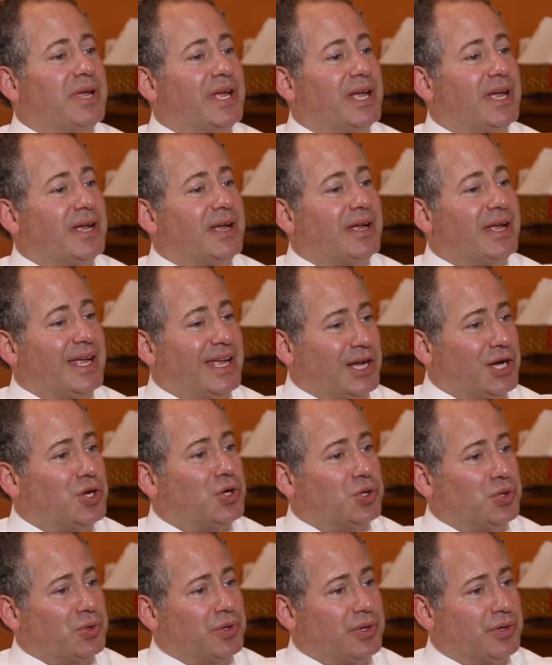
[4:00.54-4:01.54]
being
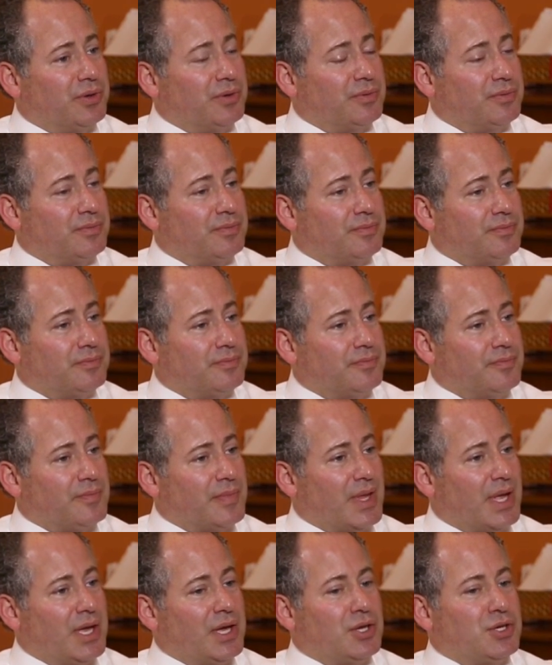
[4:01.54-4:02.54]
included.
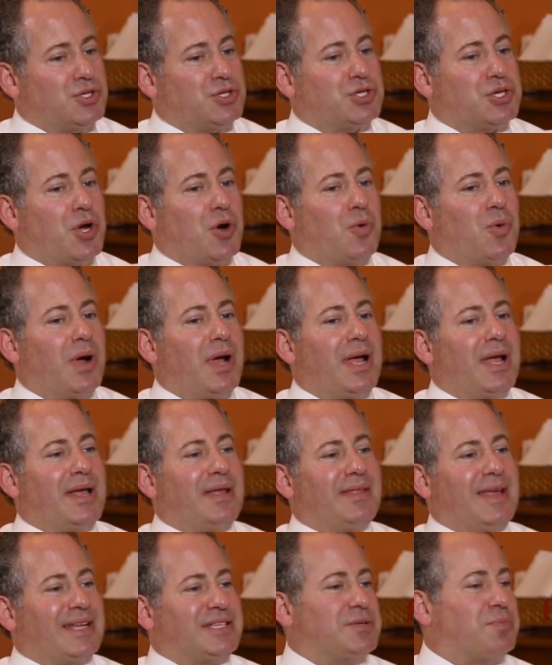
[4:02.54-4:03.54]
So
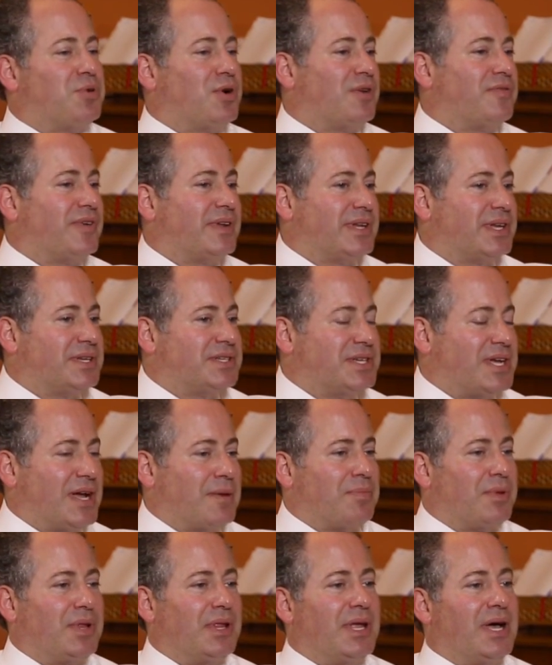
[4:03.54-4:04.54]
that's a perfect
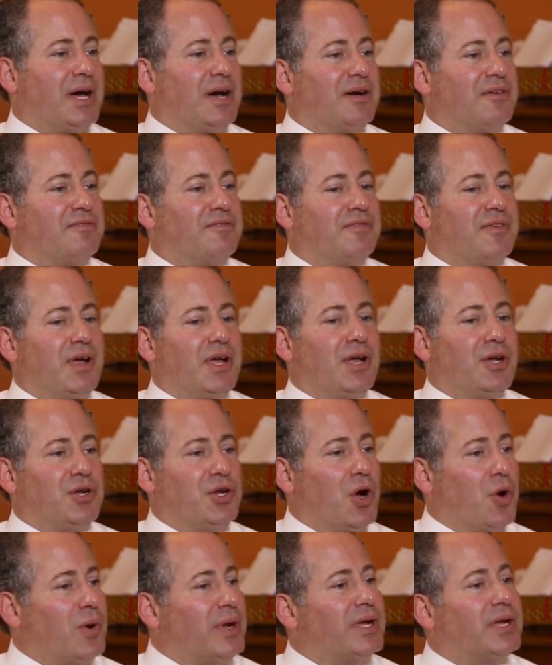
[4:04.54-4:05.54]
example of
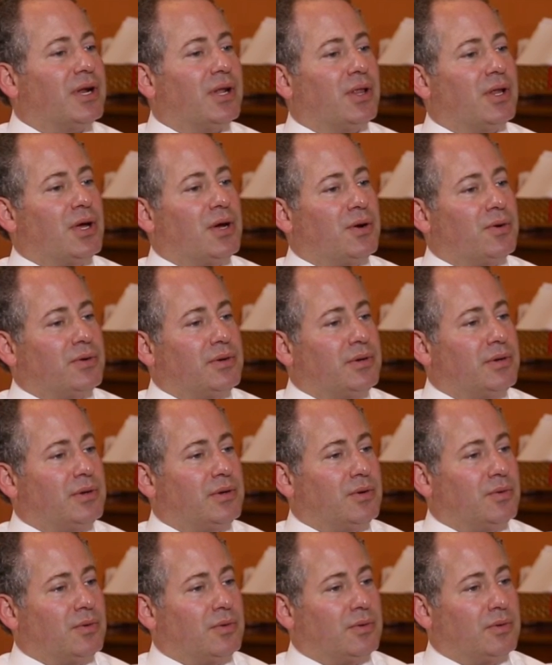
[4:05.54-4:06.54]
going it alone,
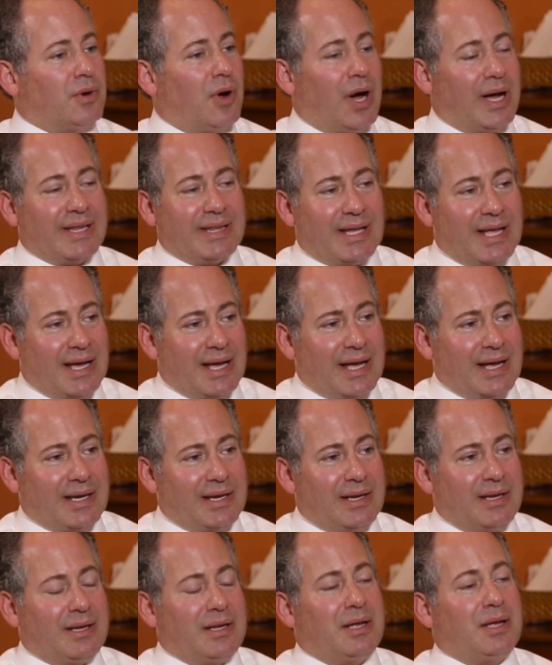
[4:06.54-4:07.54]

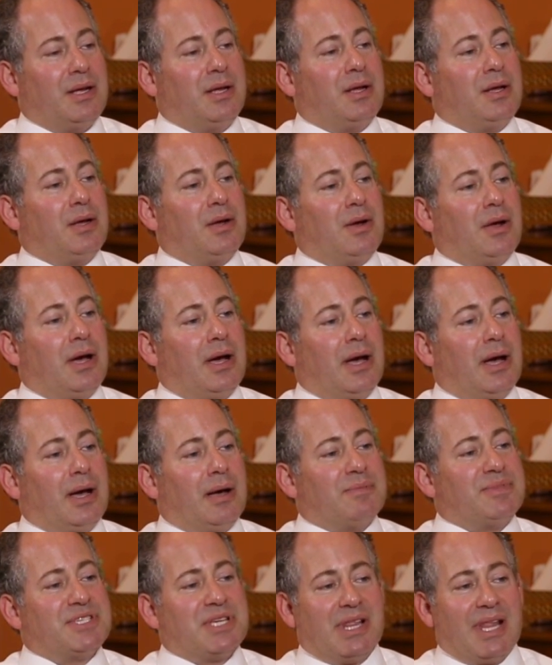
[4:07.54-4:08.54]
online,
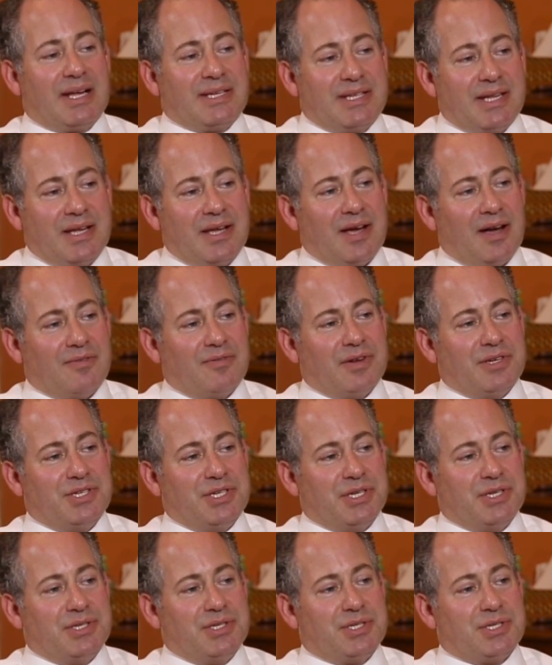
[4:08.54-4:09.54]
selecting
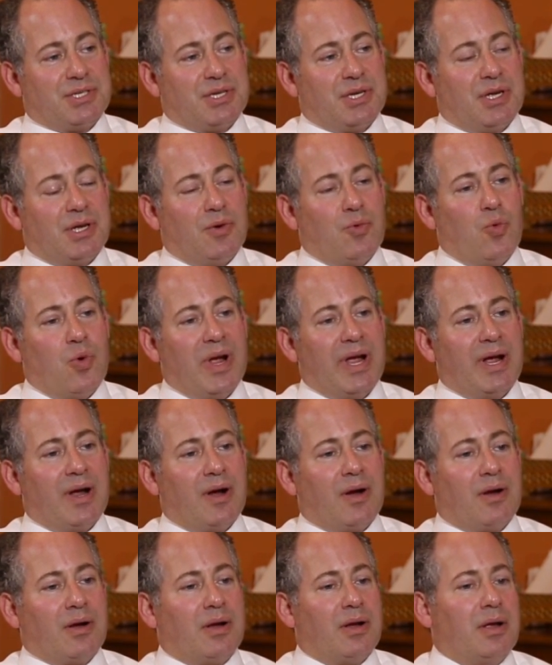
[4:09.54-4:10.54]
coverages
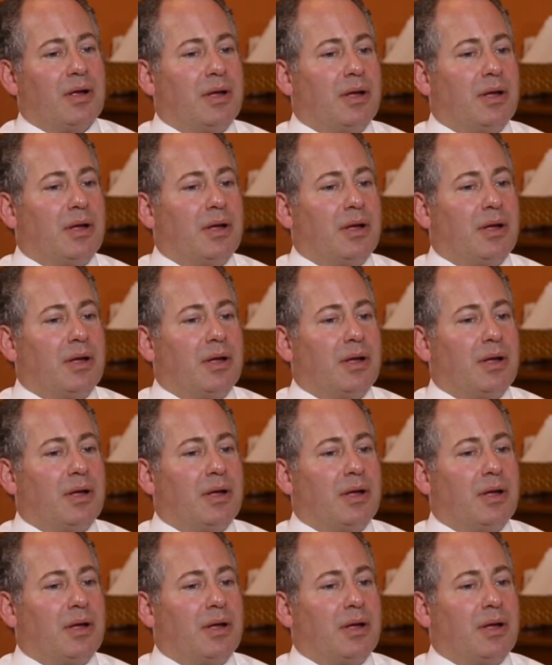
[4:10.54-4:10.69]
where